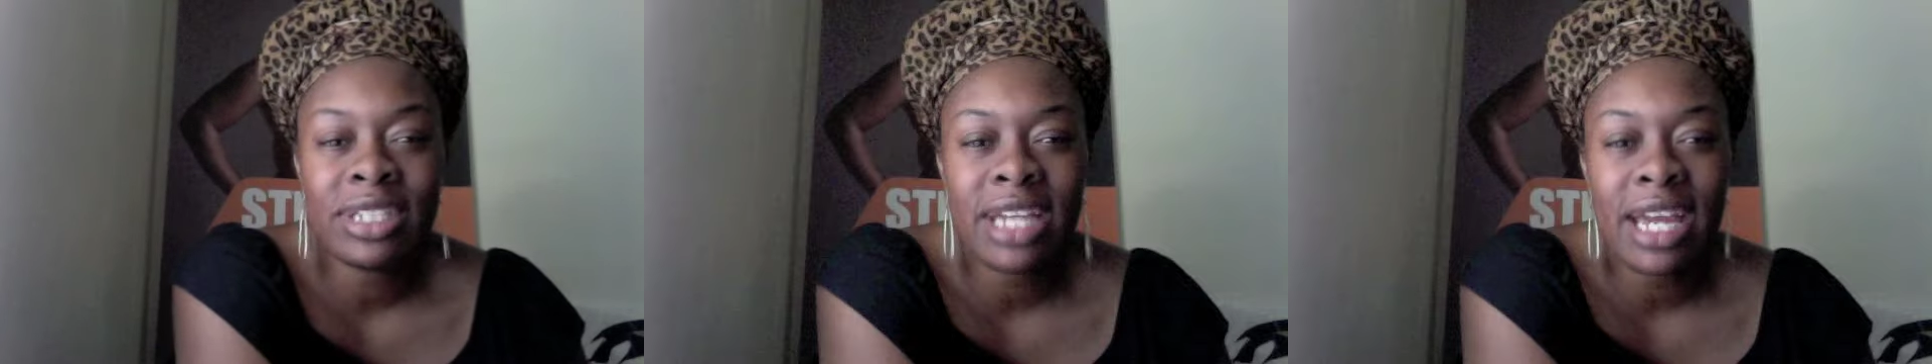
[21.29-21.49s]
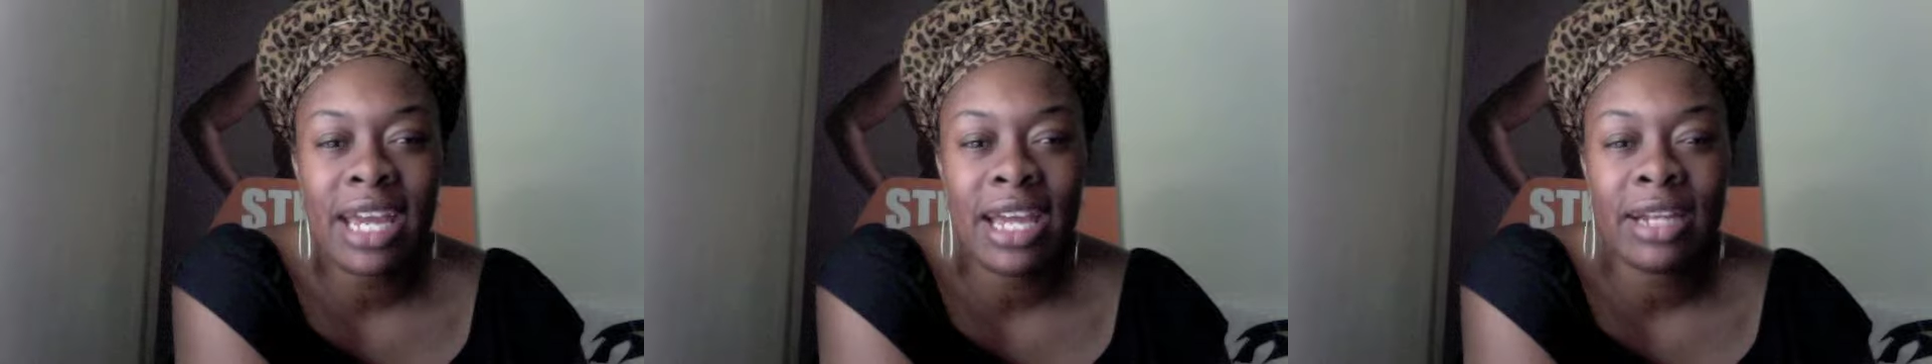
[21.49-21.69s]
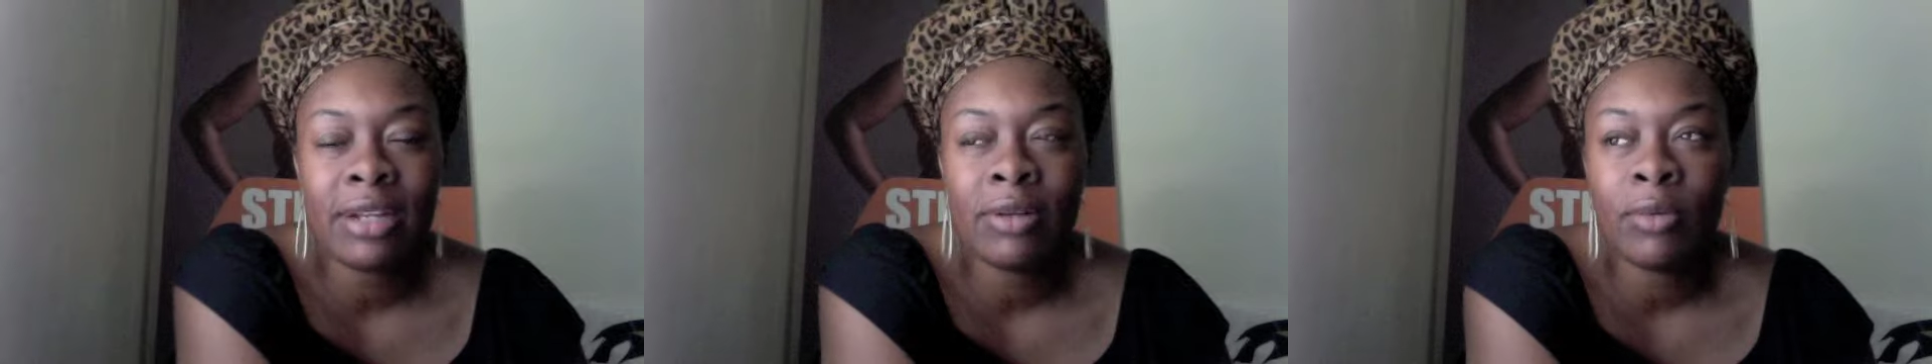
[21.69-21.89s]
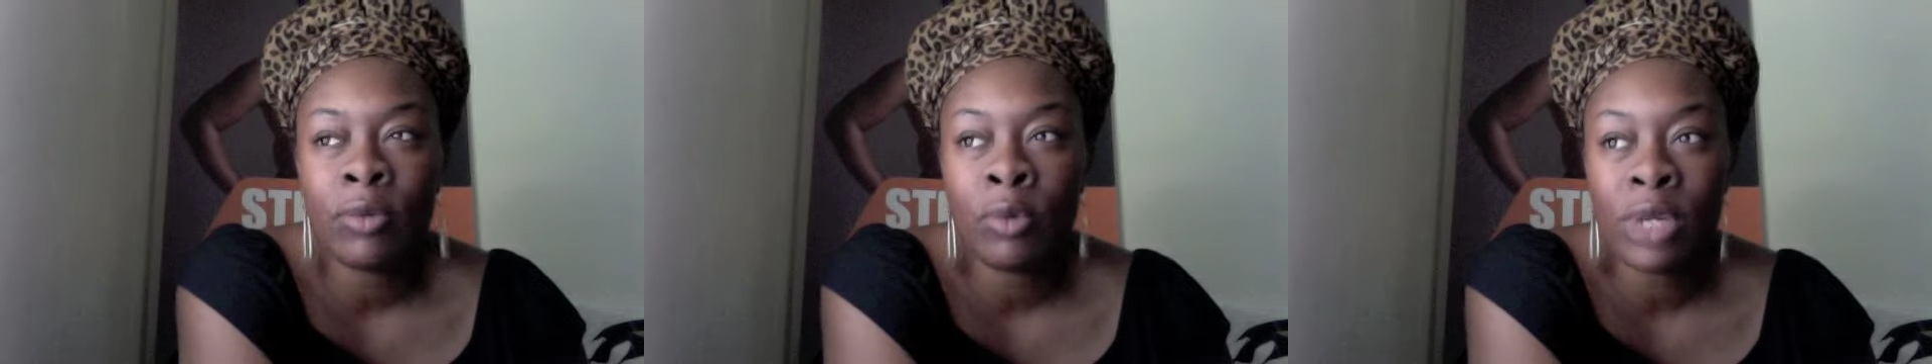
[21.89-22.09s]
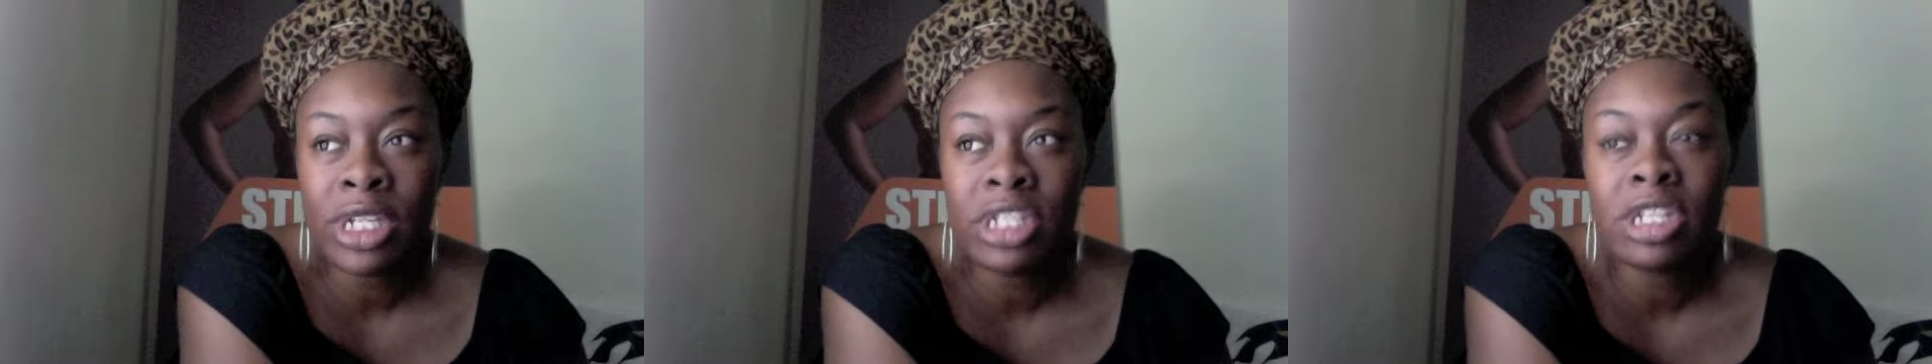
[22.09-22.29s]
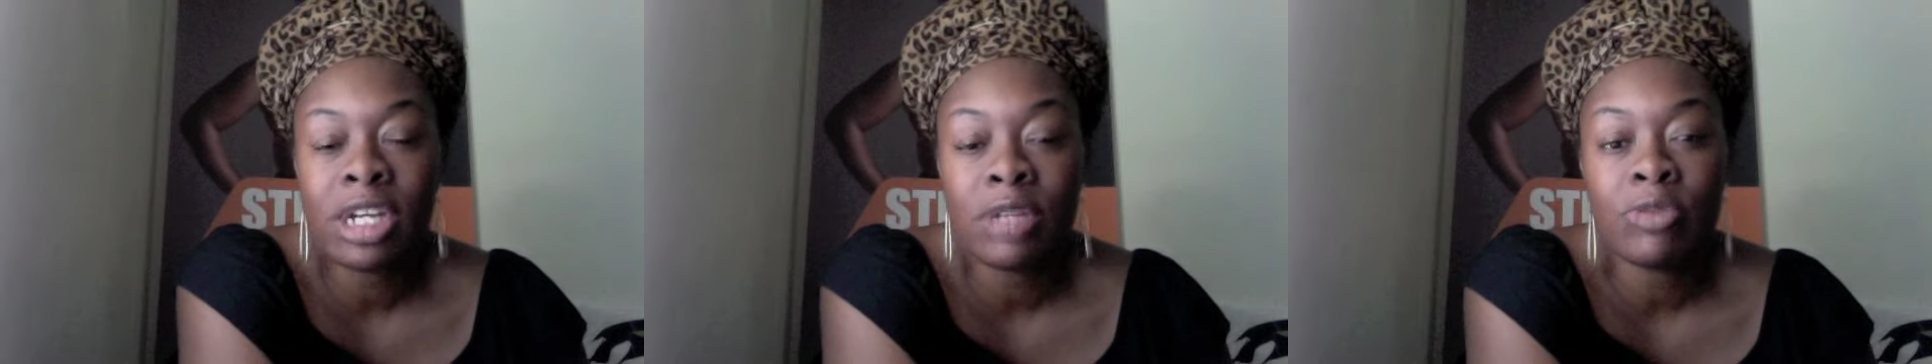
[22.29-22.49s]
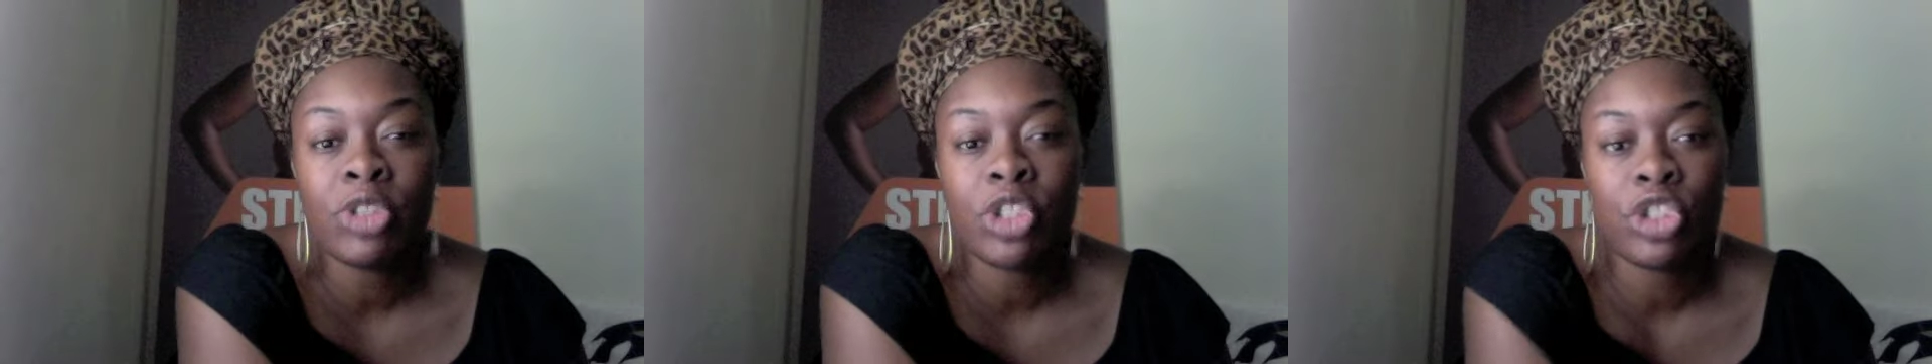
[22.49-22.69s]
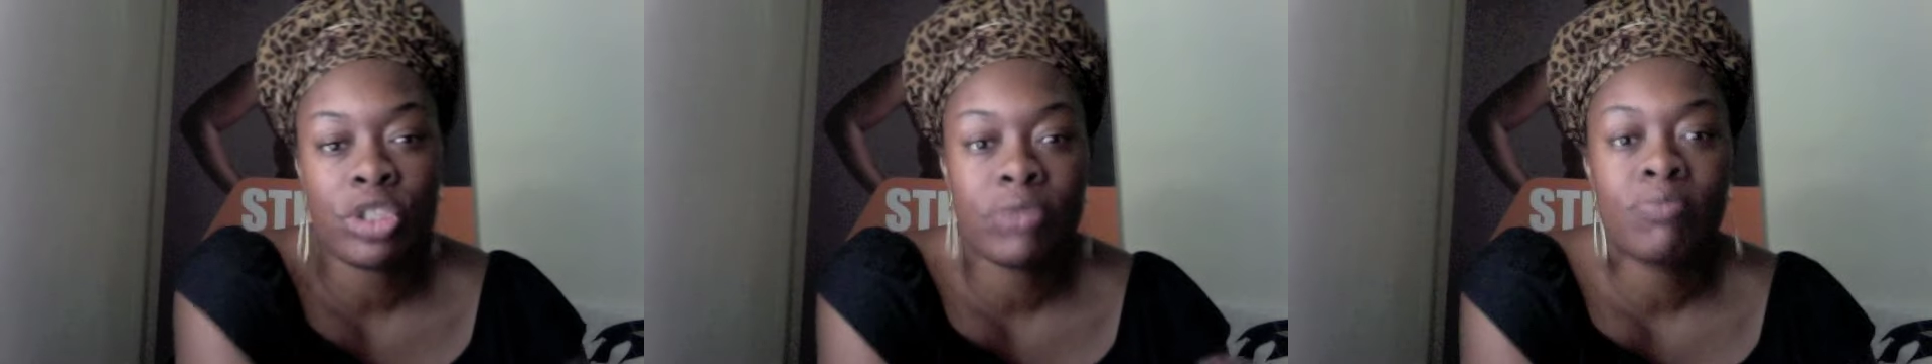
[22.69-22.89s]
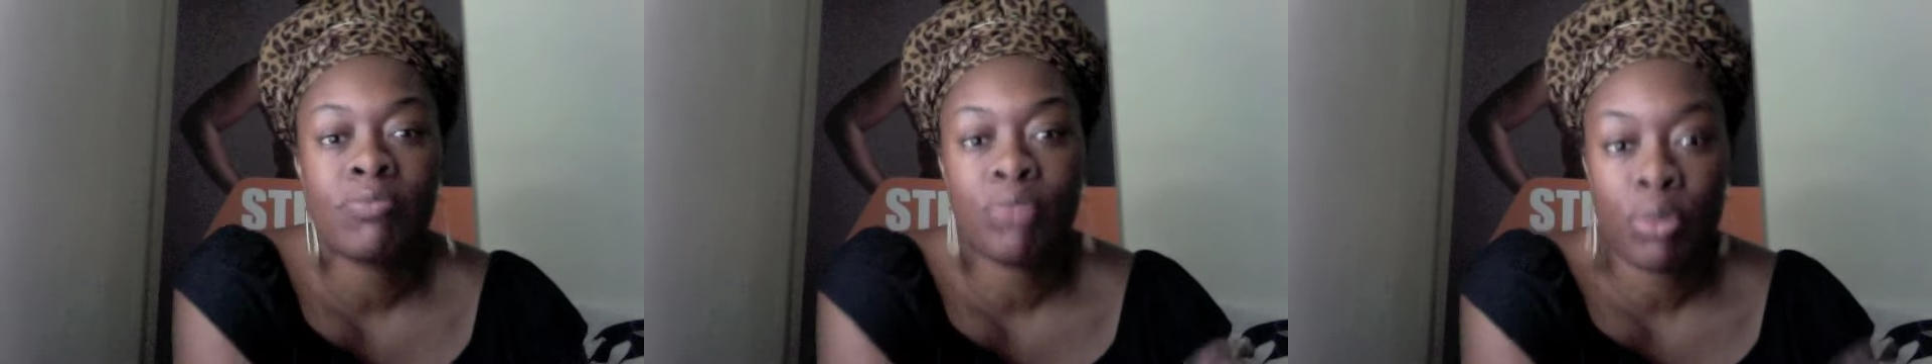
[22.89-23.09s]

at research,